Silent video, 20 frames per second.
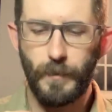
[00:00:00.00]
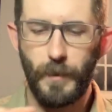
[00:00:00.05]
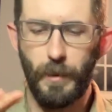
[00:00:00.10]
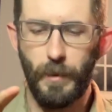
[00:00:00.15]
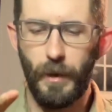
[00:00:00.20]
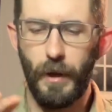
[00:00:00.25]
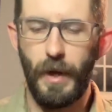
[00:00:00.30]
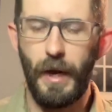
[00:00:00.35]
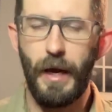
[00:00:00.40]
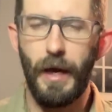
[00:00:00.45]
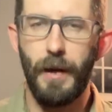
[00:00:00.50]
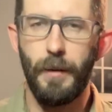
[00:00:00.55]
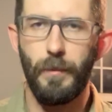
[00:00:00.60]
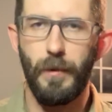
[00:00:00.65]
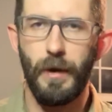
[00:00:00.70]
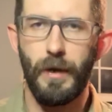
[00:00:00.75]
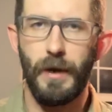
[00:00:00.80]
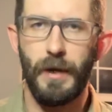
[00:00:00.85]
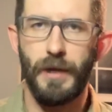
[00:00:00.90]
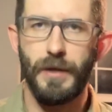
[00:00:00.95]
but I am
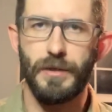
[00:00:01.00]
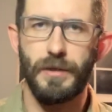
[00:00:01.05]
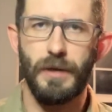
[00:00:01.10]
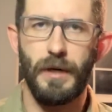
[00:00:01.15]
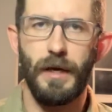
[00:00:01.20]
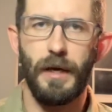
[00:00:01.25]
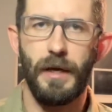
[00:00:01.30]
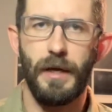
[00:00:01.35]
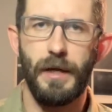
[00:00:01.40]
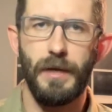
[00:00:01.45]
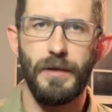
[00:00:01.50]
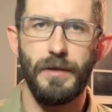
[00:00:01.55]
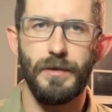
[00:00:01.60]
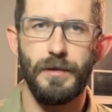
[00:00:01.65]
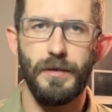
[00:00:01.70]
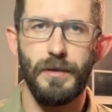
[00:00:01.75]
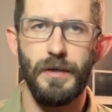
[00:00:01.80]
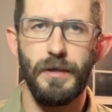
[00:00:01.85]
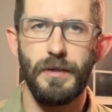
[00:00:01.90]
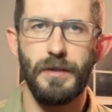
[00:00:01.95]
running a Strike
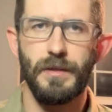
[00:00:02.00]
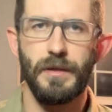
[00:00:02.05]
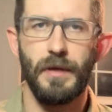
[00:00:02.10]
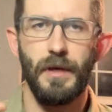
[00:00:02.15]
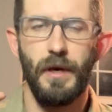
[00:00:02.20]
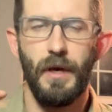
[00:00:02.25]
Industries,